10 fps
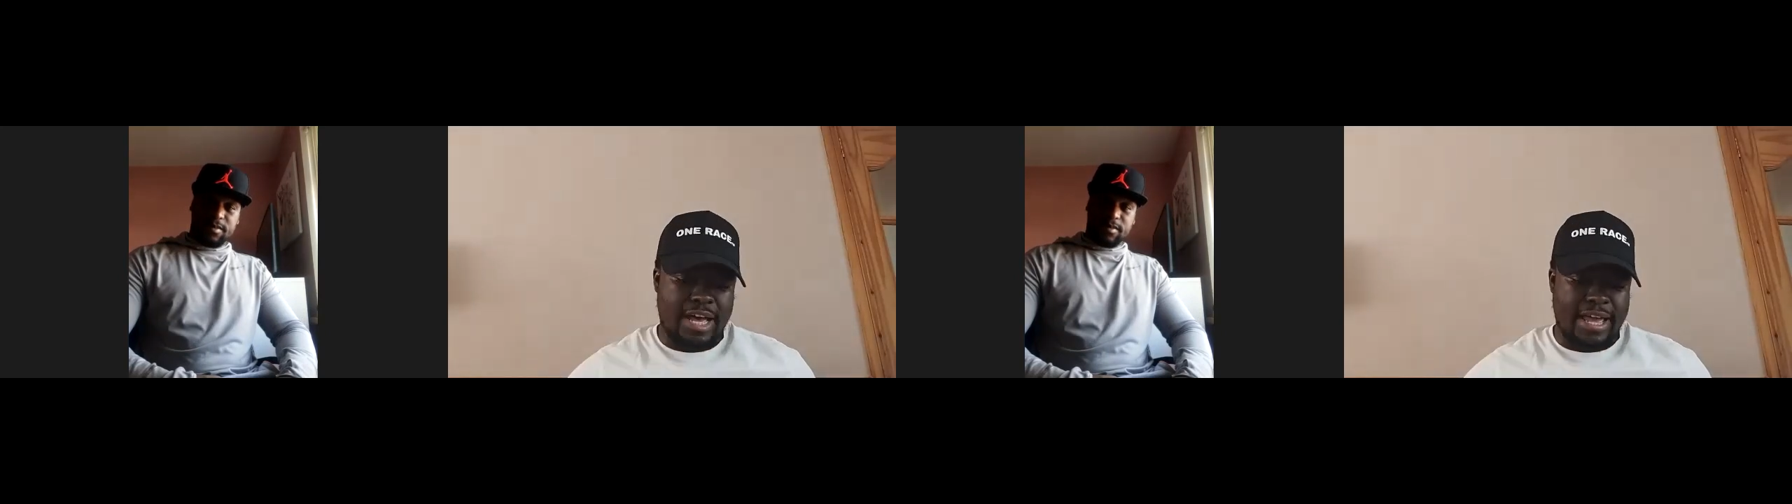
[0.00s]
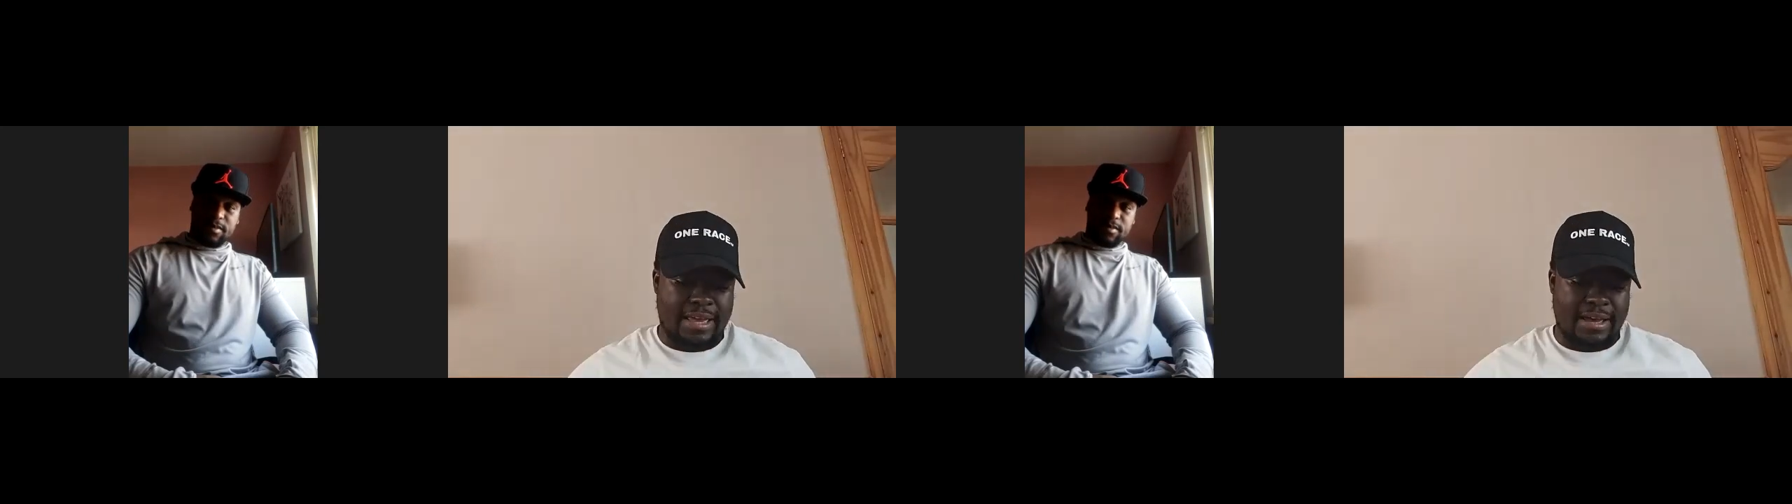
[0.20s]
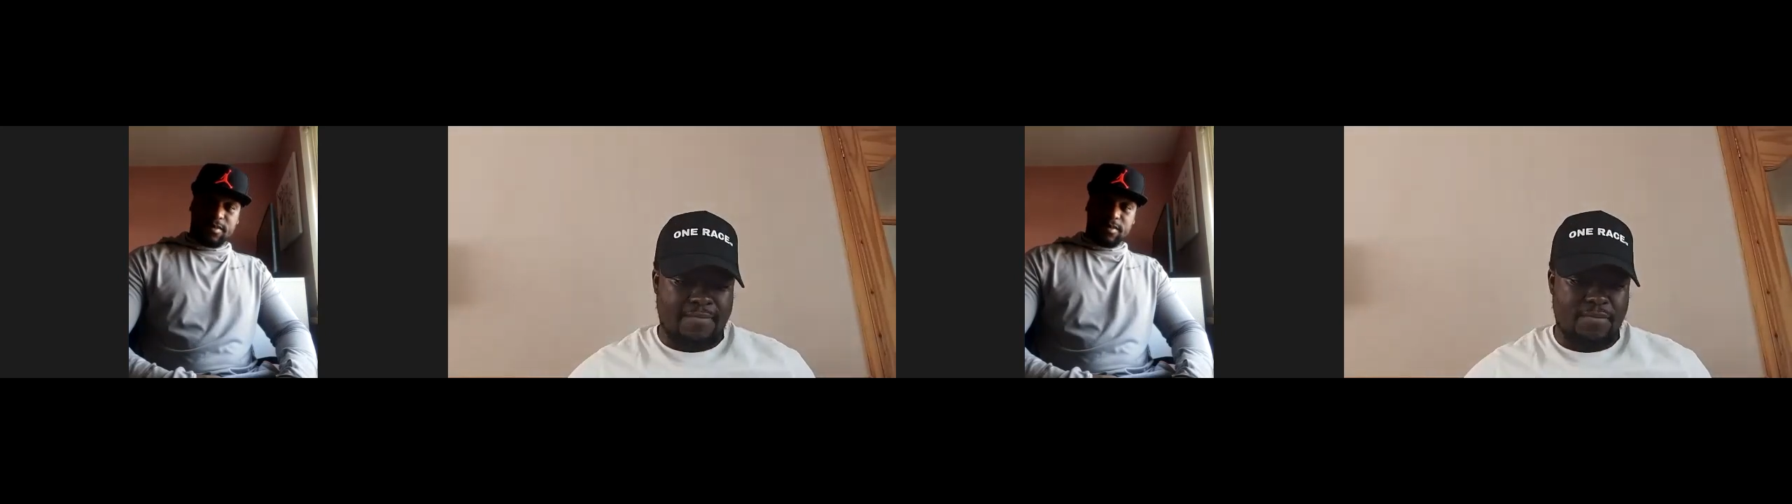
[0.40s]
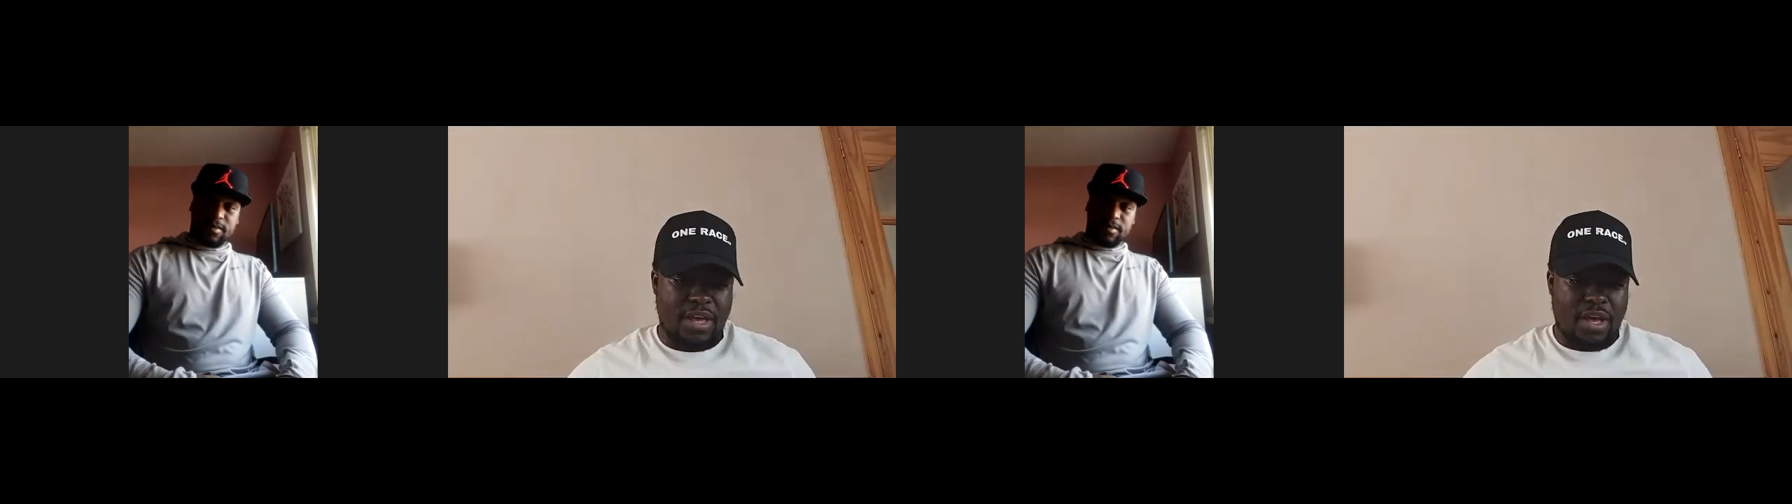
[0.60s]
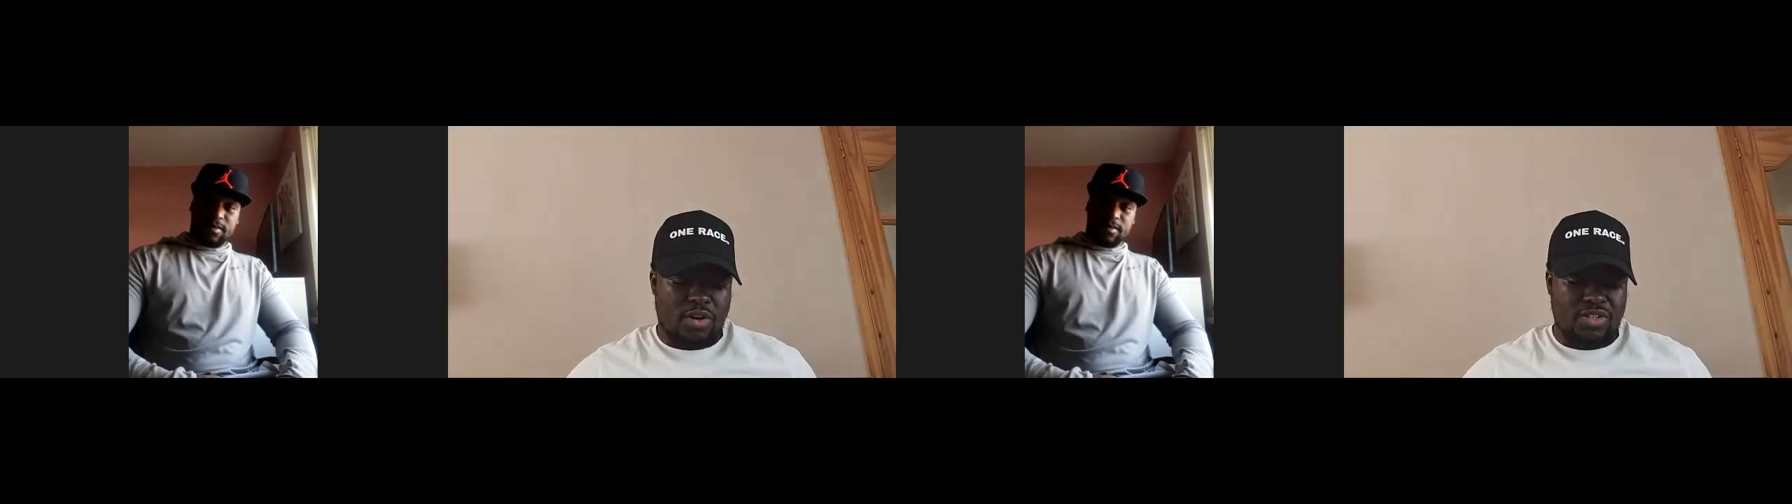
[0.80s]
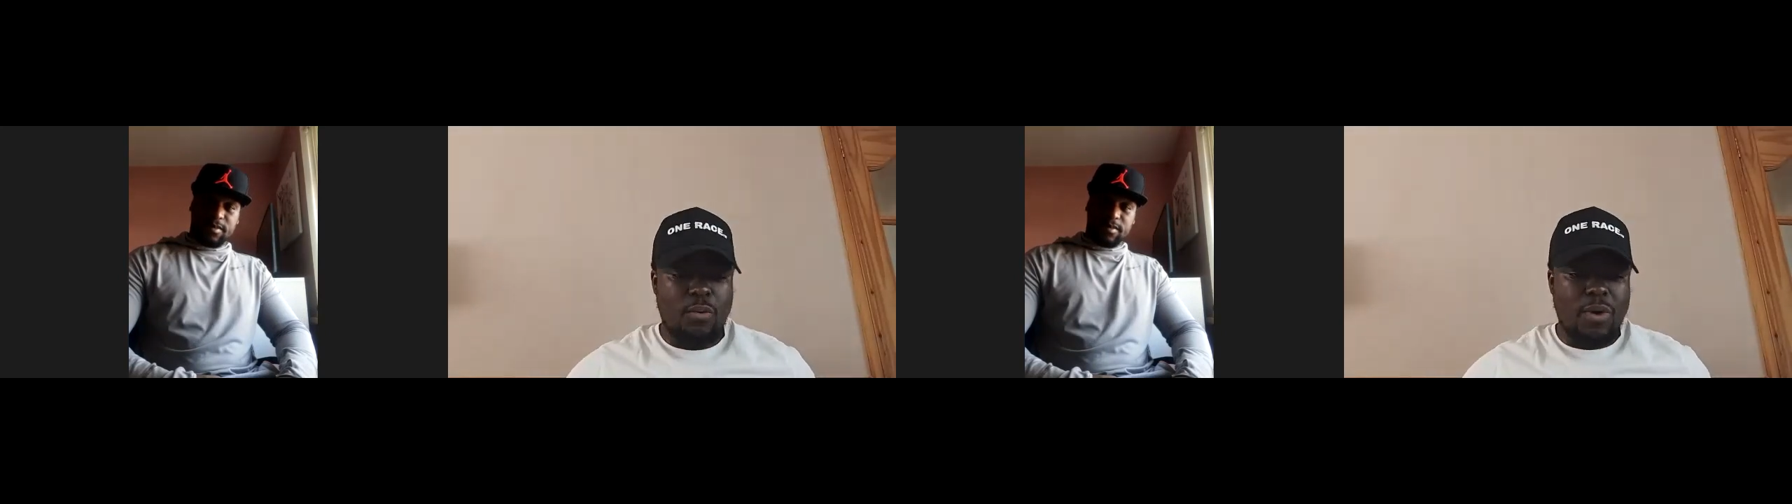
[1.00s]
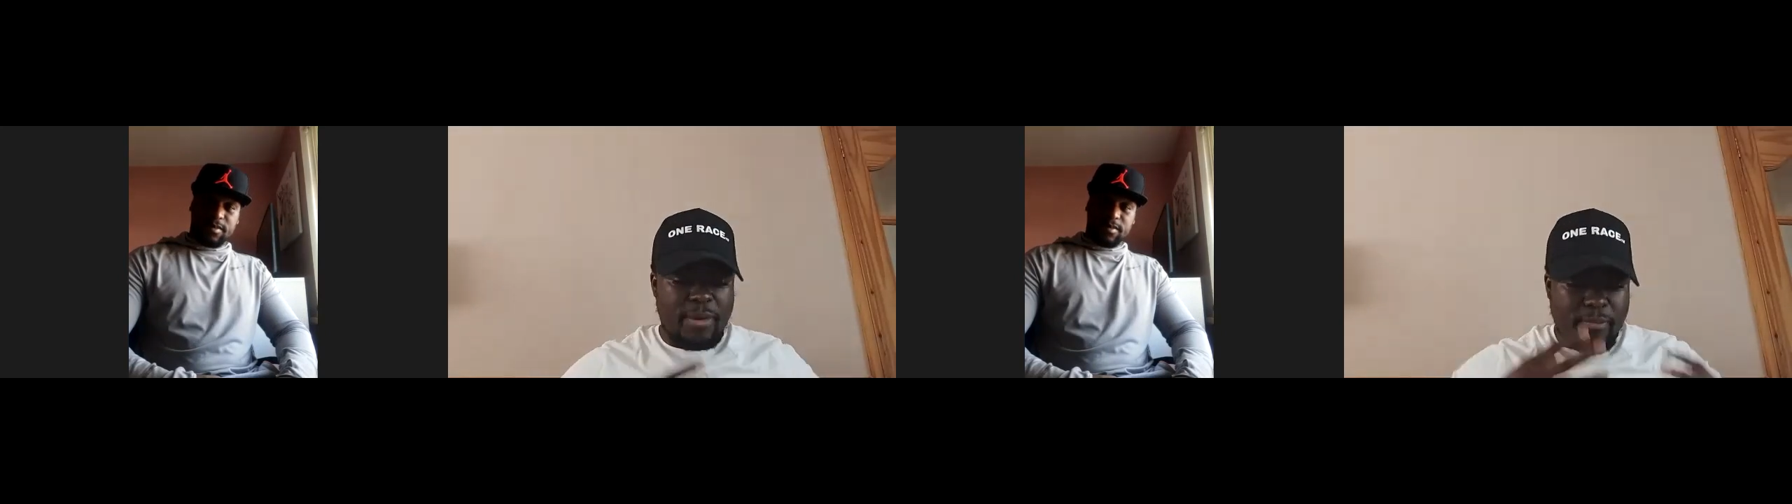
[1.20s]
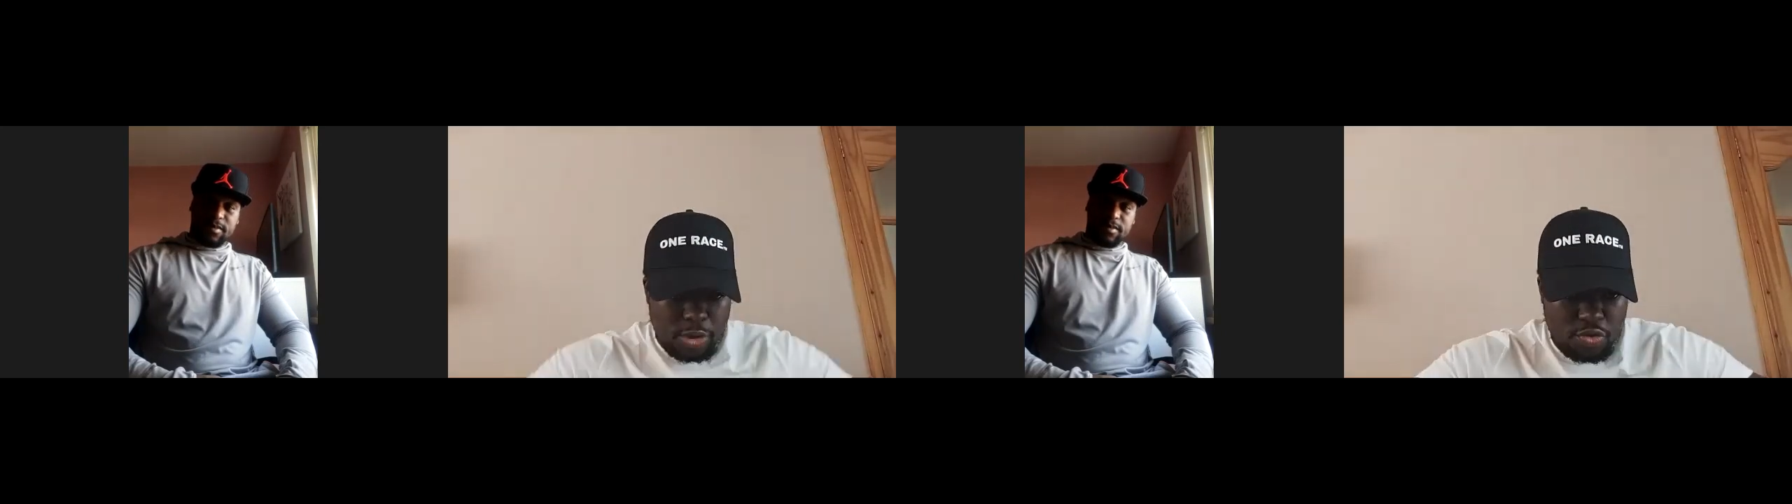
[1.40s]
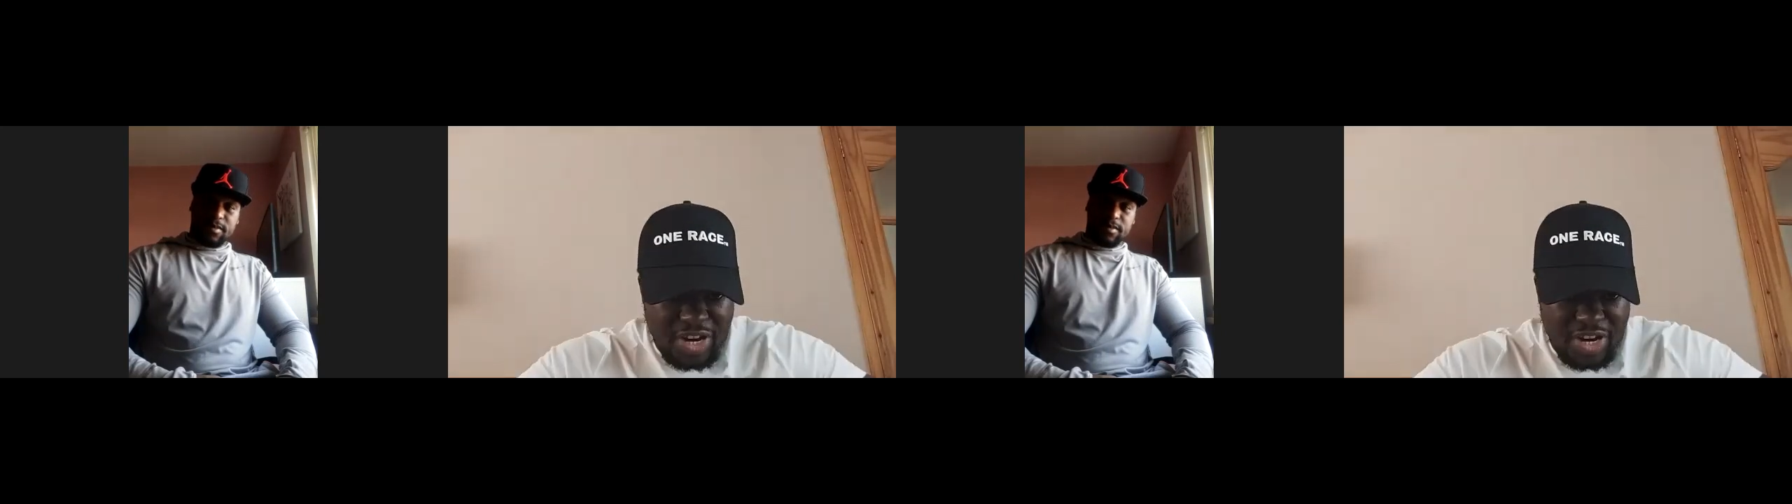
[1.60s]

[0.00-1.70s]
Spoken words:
Like, because I want people to